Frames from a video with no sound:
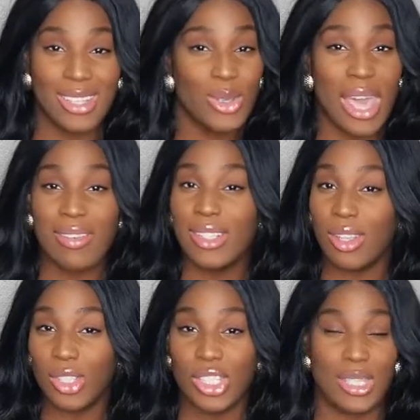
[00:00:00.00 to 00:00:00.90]
So I haven't
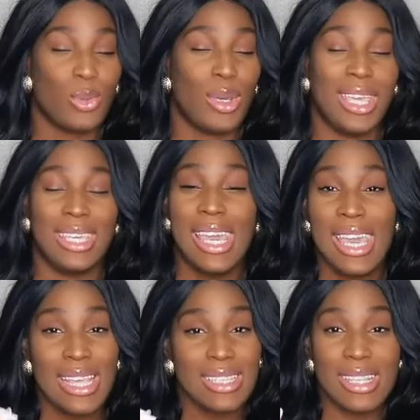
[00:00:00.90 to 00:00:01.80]
touched this wig
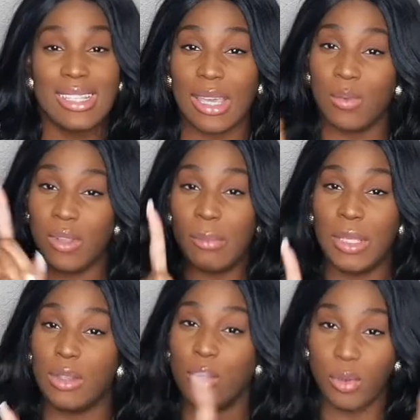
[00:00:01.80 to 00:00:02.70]
since I filmed
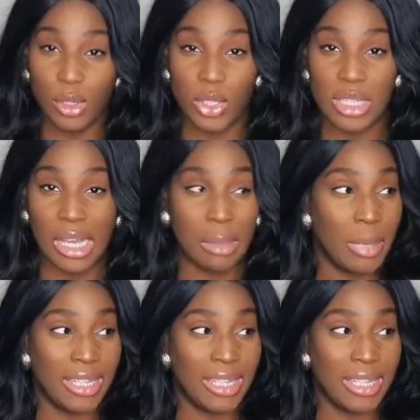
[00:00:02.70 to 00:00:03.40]
it the first time,